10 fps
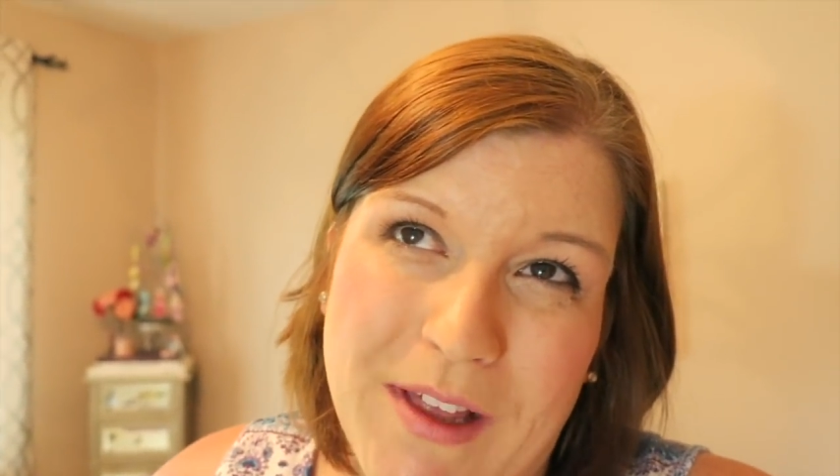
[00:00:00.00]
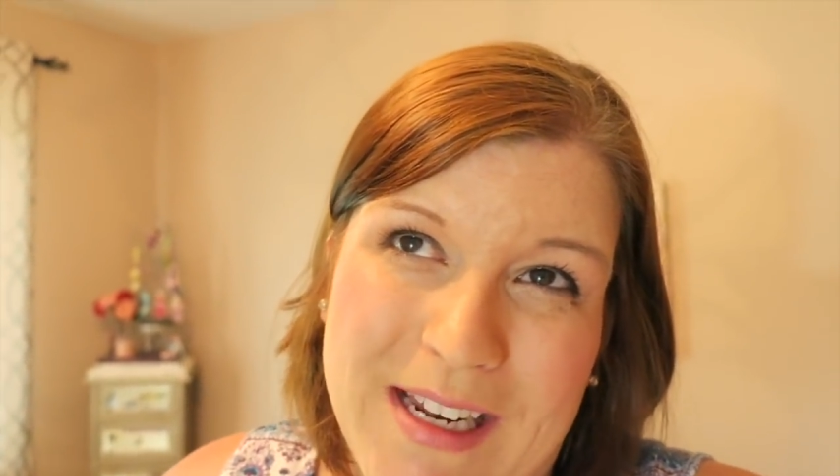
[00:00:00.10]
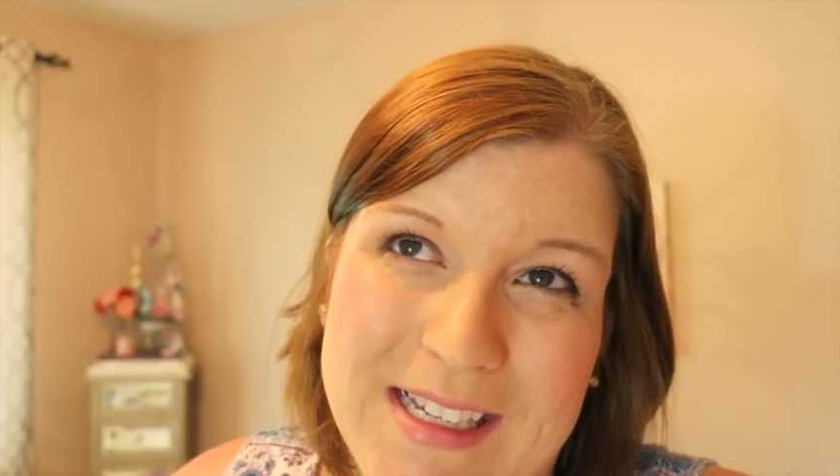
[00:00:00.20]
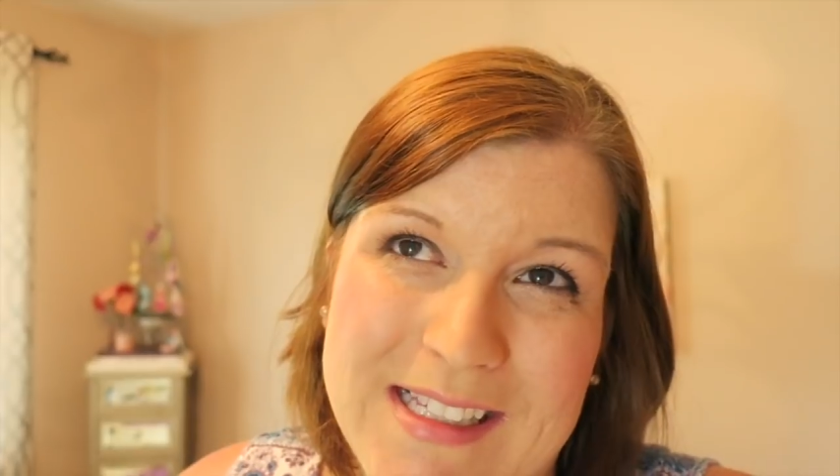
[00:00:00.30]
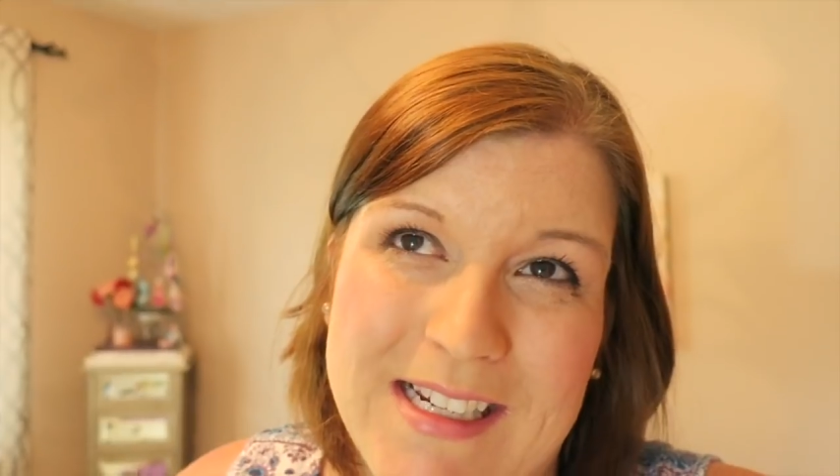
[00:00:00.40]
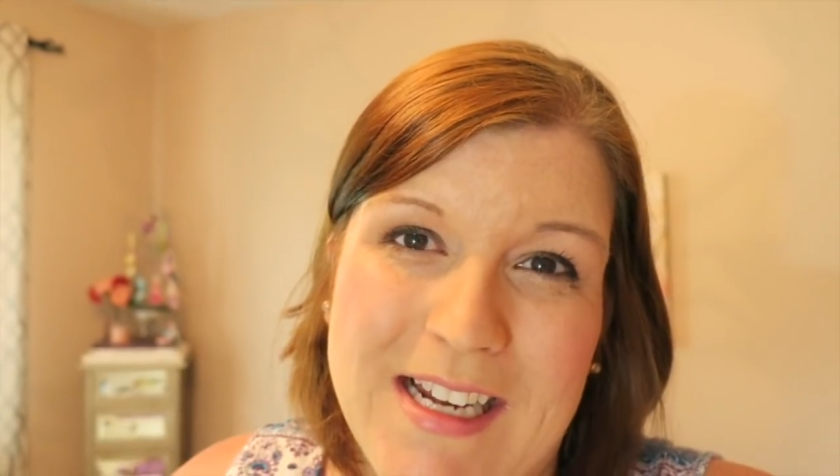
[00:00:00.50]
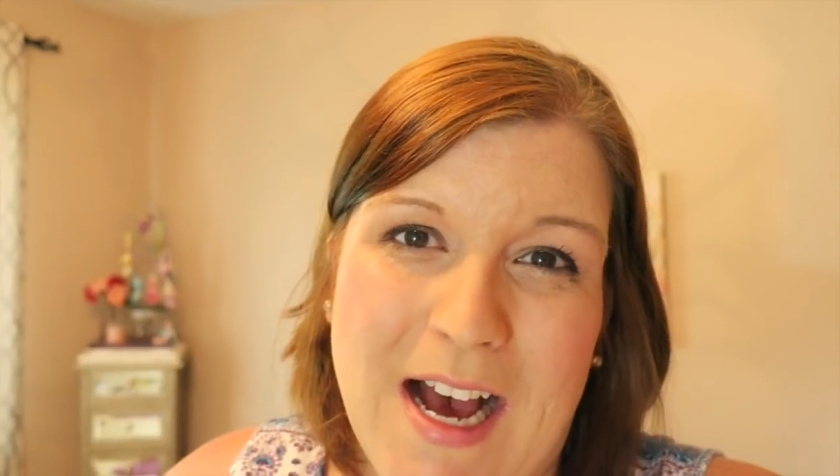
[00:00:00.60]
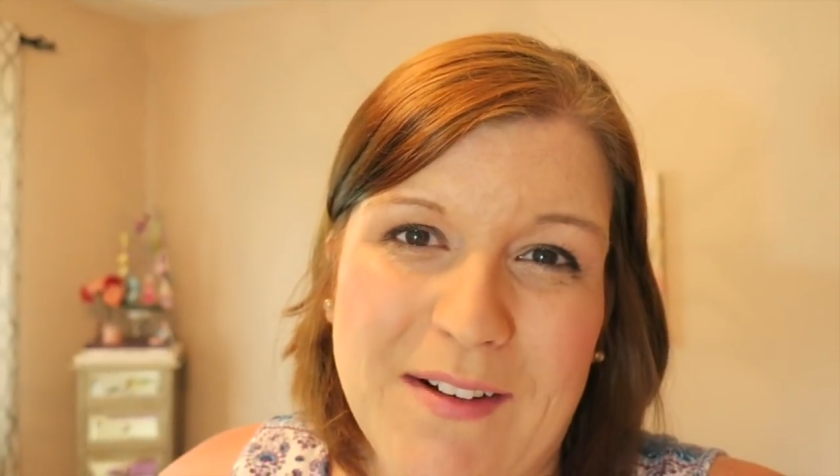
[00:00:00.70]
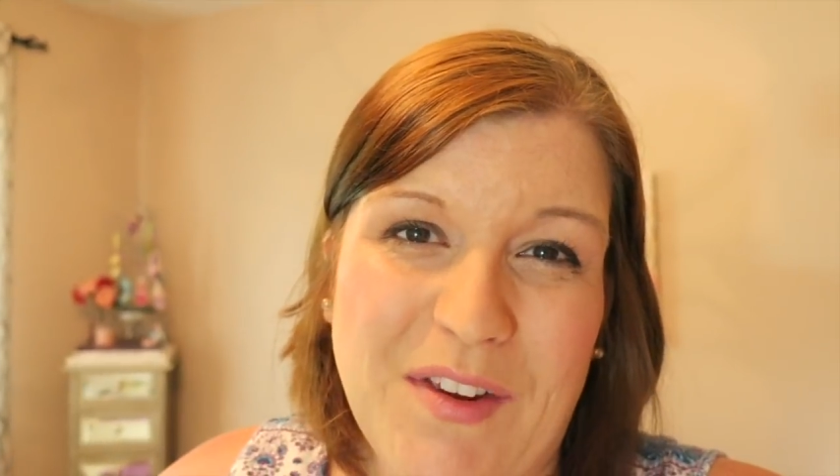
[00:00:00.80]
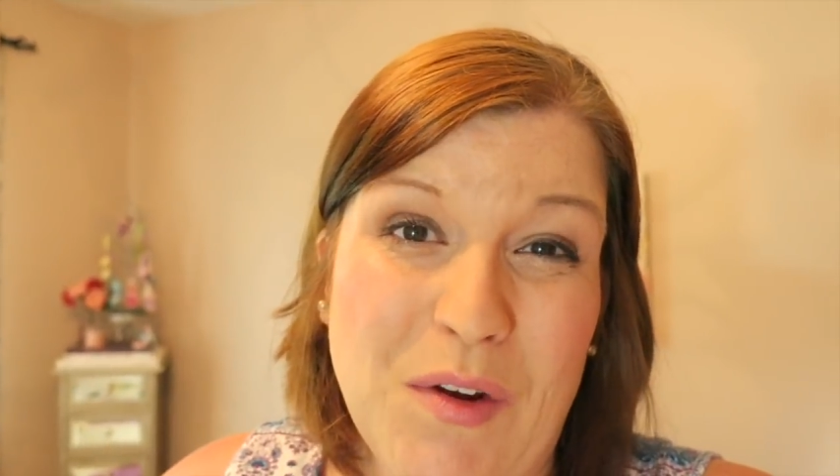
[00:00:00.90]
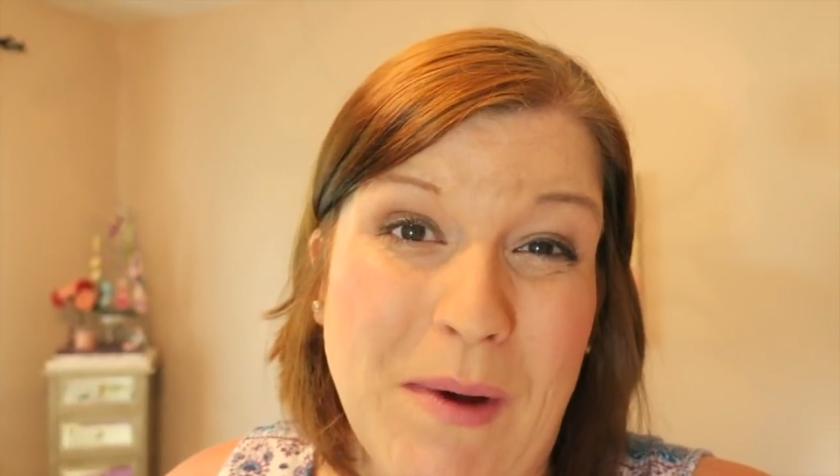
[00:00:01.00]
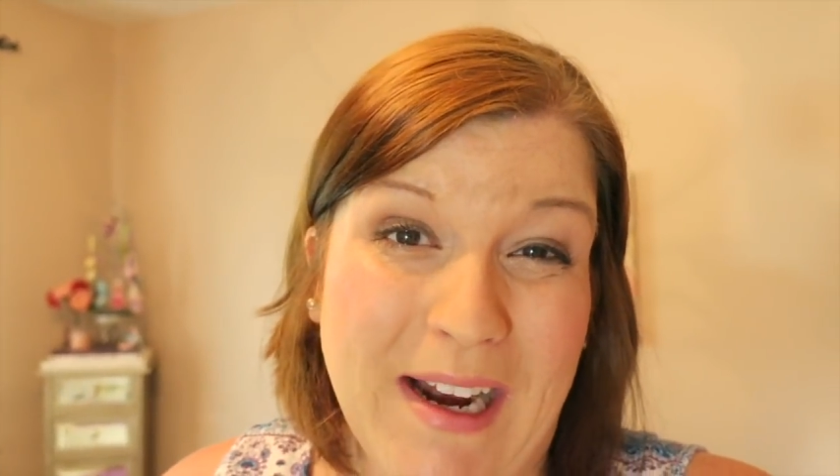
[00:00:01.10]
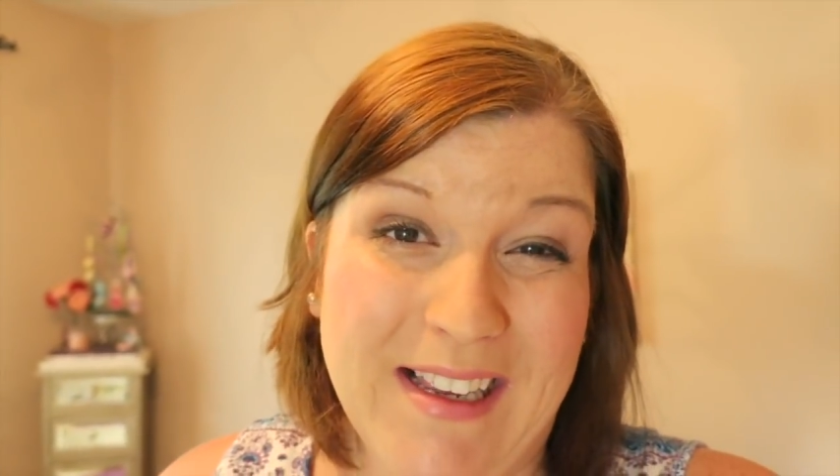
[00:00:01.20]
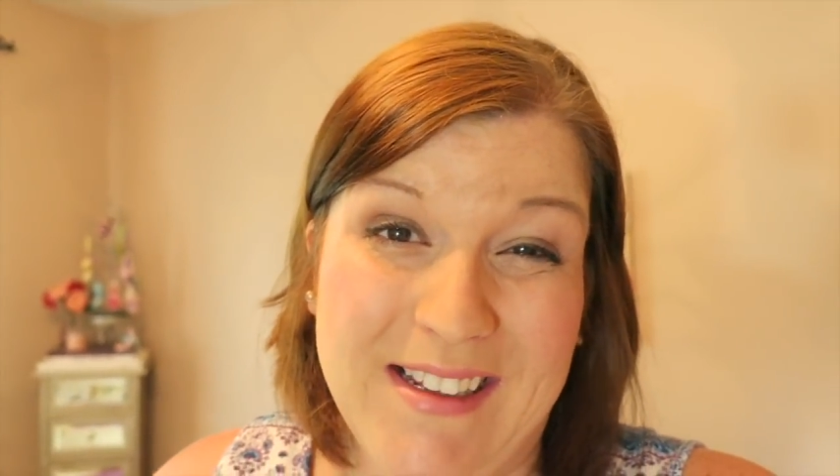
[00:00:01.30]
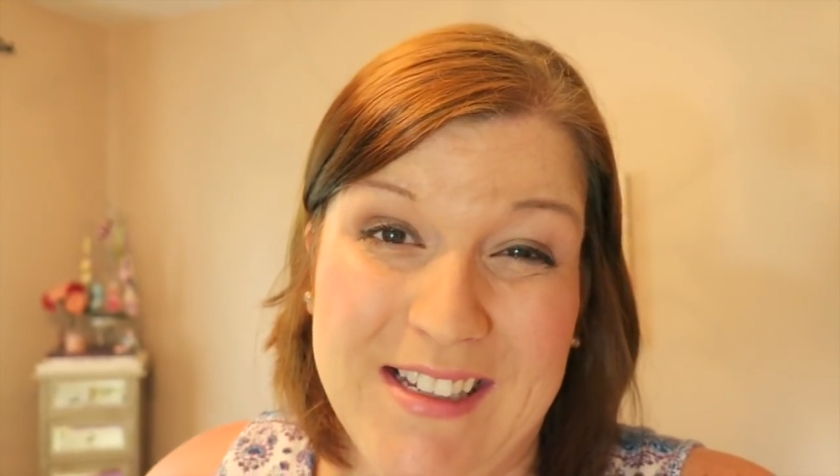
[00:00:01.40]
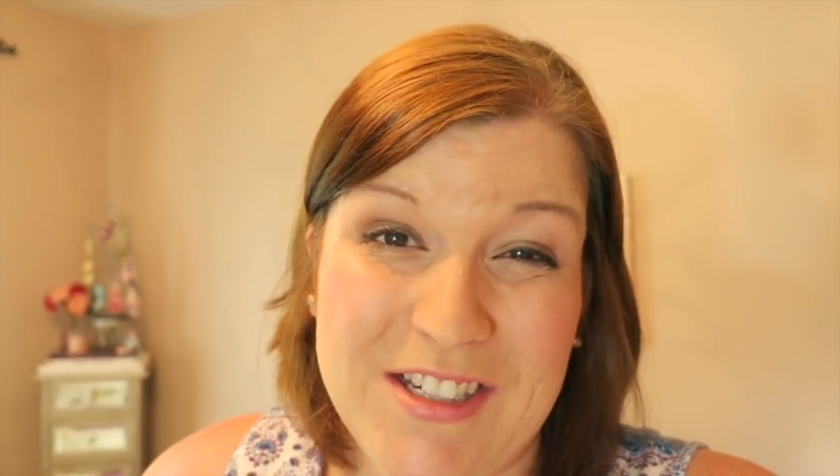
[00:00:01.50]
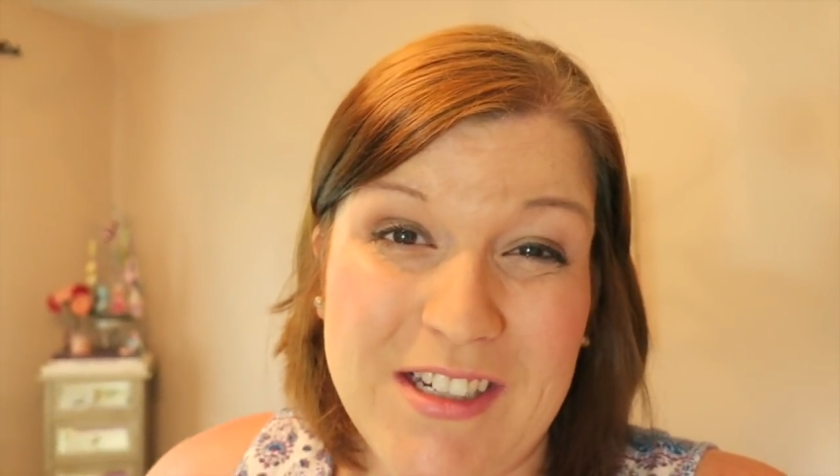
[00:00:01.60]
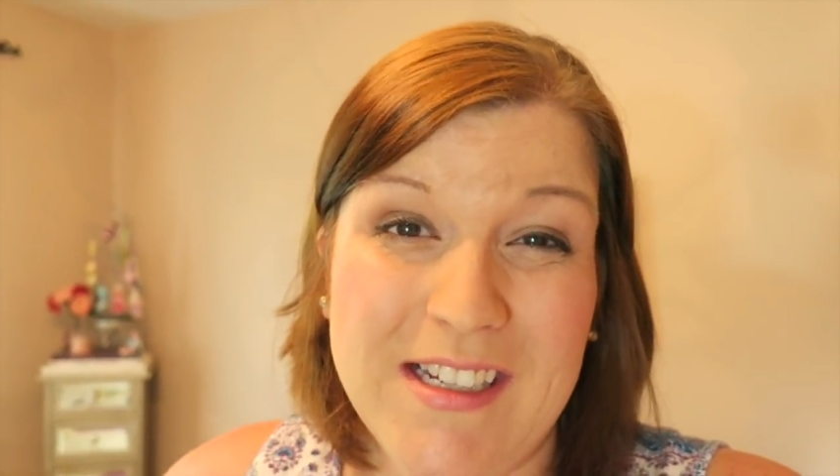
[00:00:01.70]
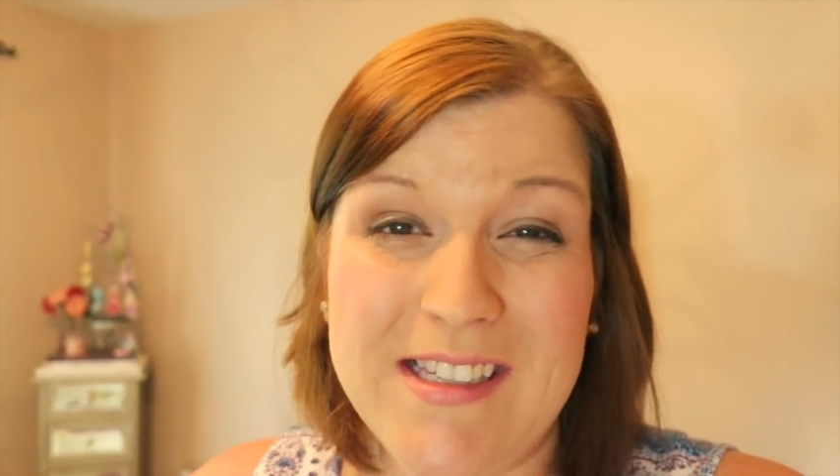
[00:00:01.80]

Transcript: that is in not too bad condition,